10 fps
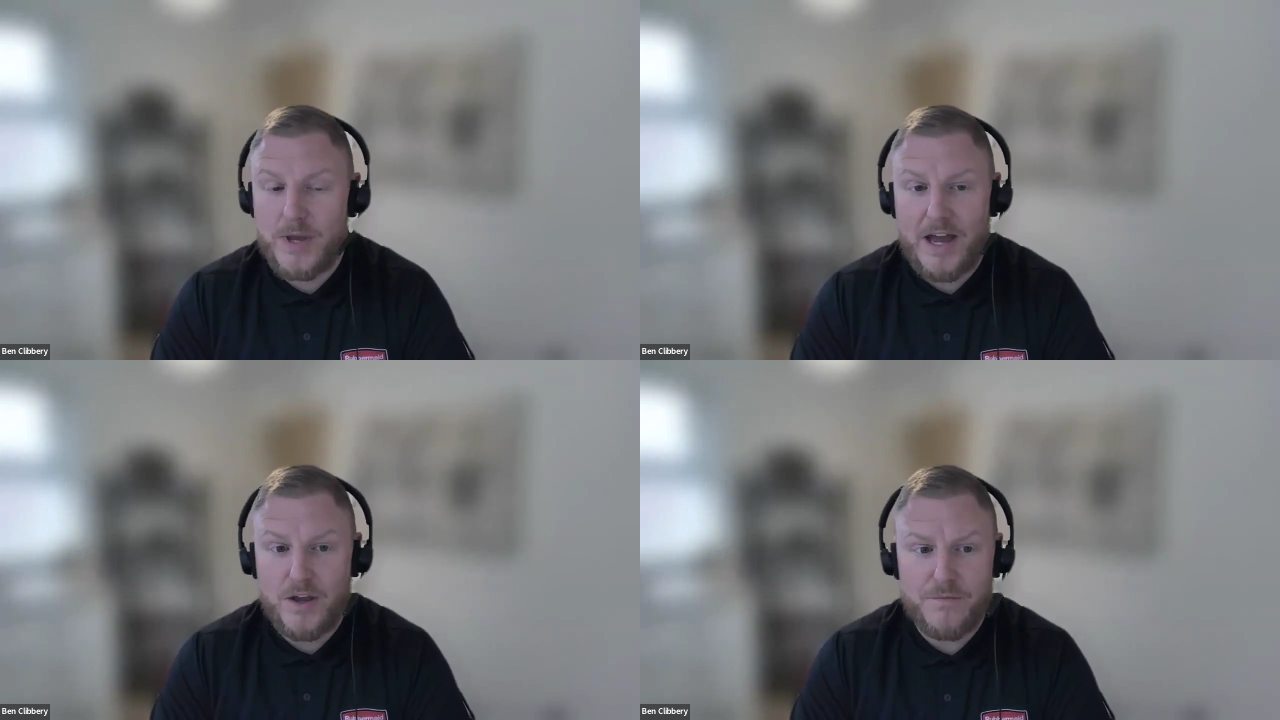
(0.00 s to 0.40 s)

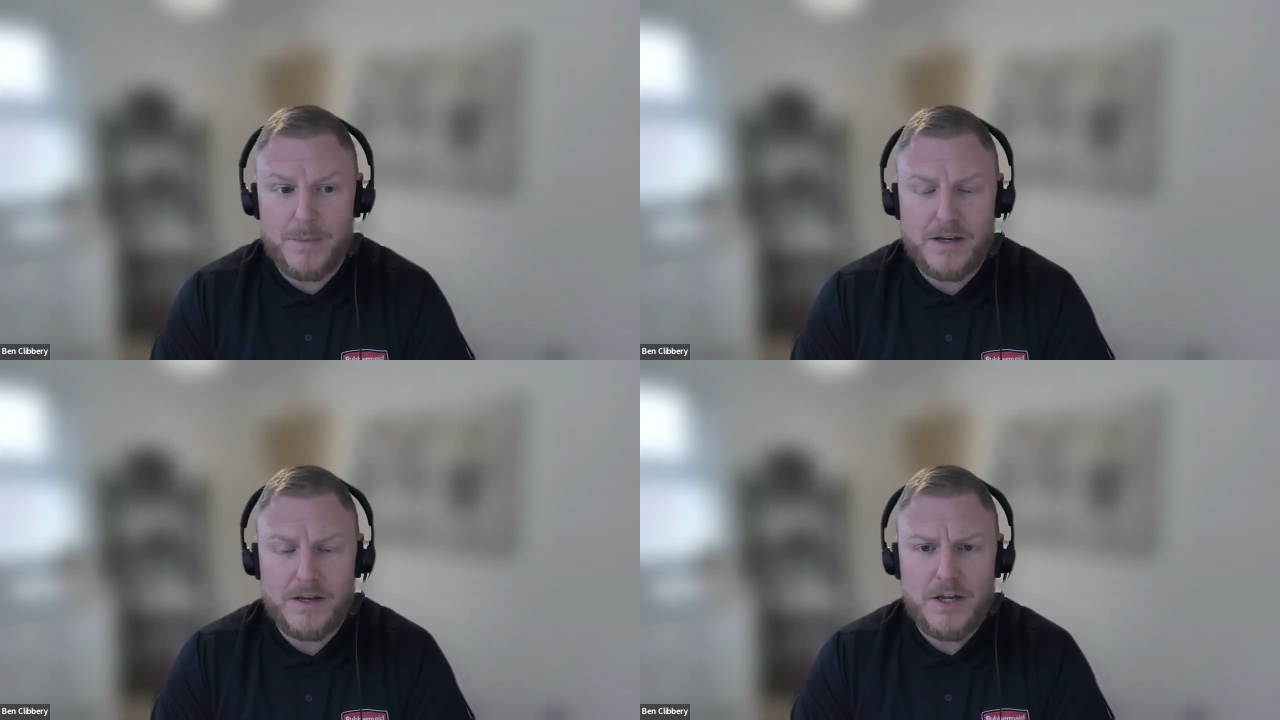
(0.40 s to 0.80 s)
UK
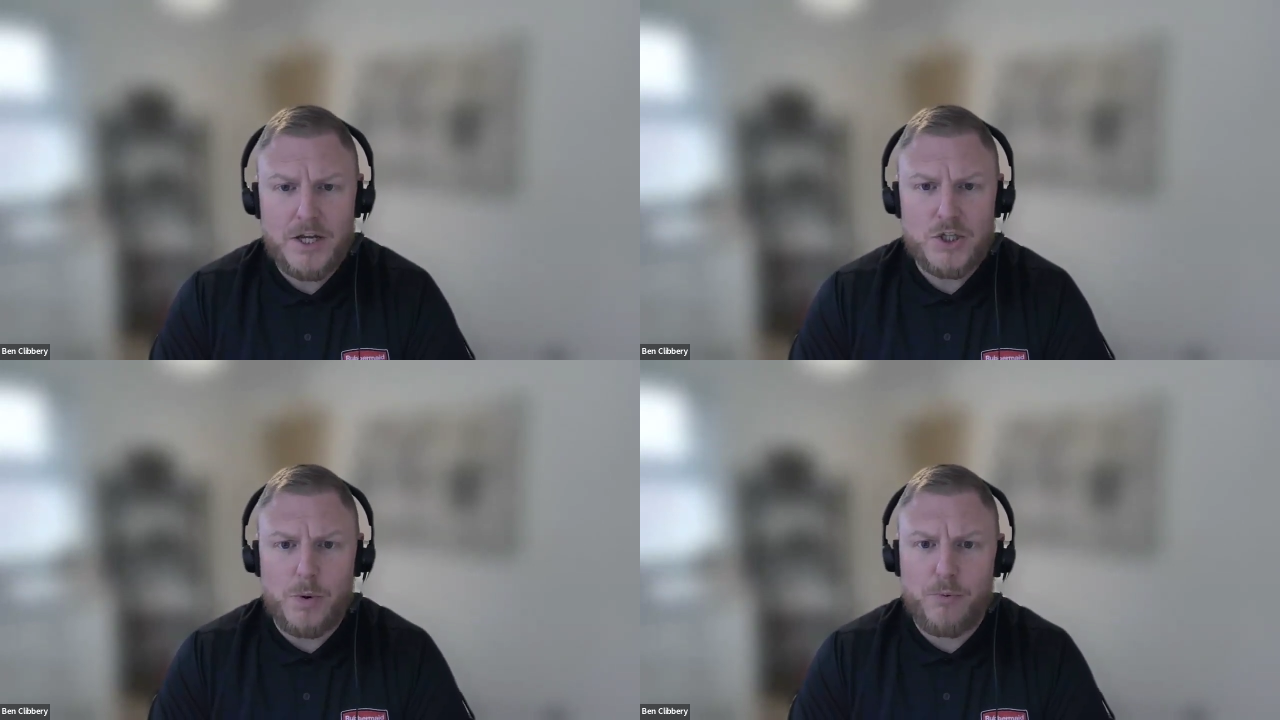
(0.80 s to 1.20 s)
government
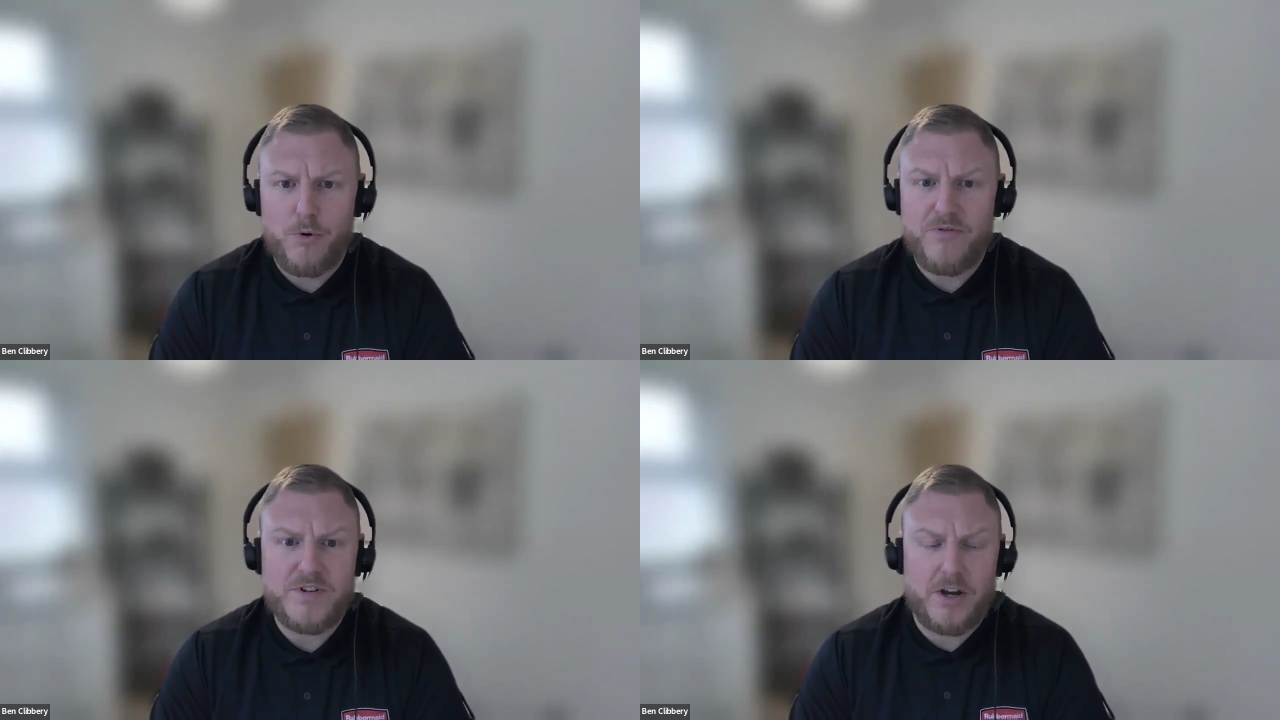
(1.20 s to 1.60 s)
to
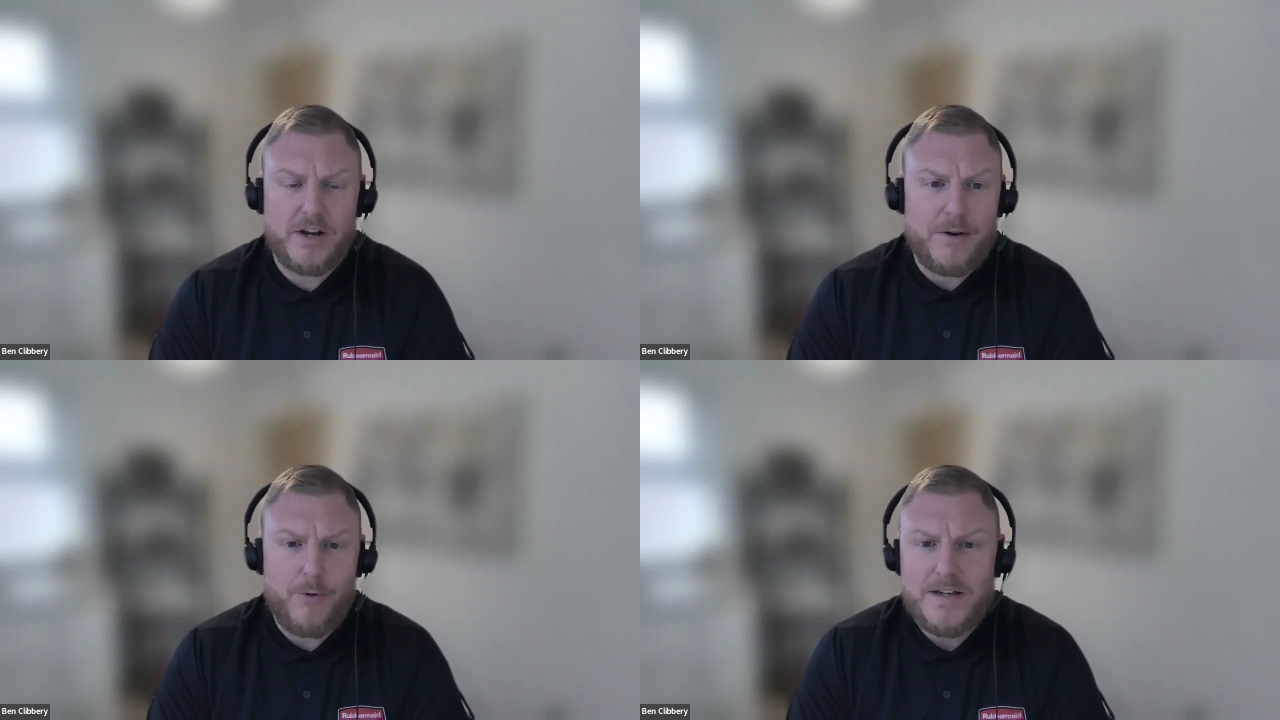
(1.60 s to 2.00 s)
improve
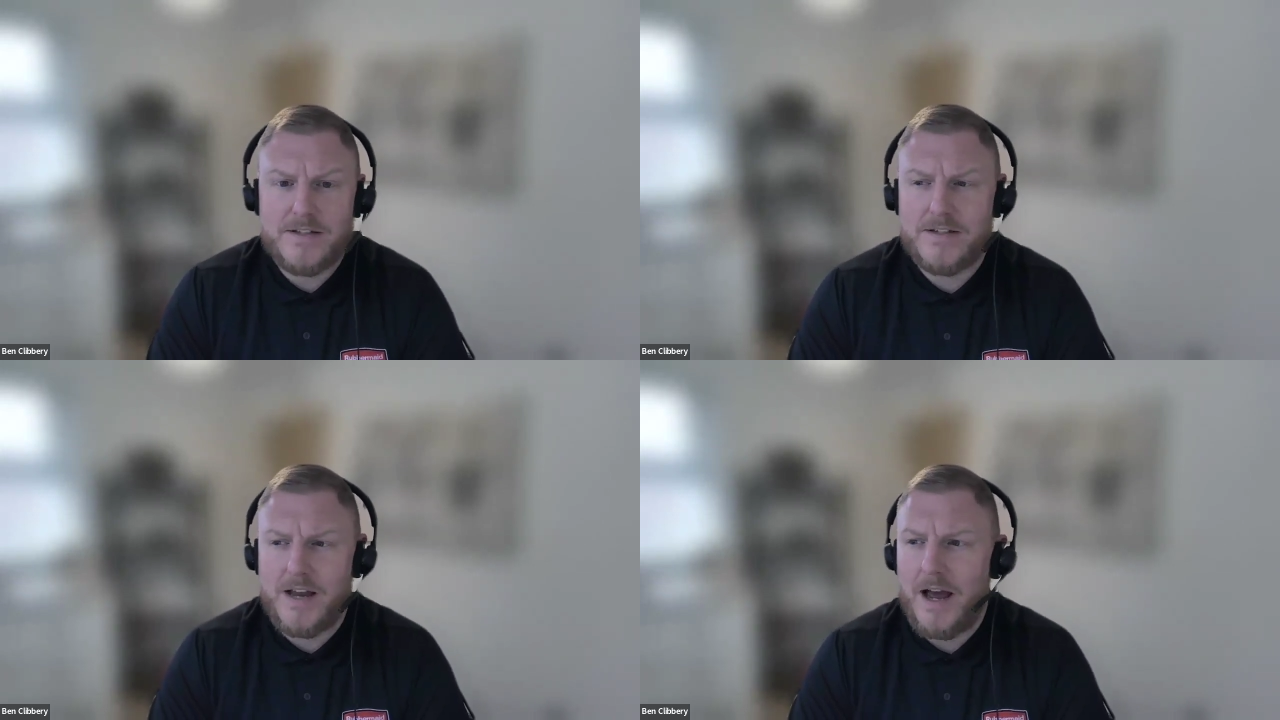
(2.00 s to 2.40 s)
recycling
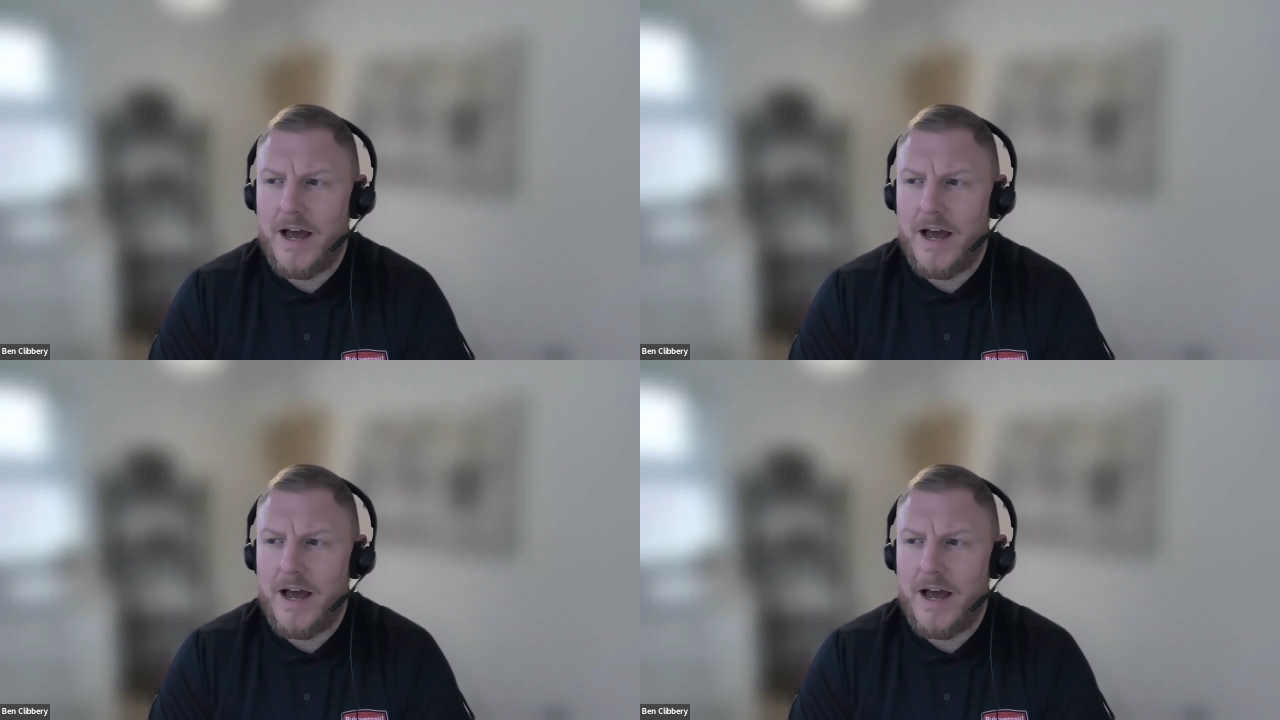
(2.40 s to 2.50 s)
rates,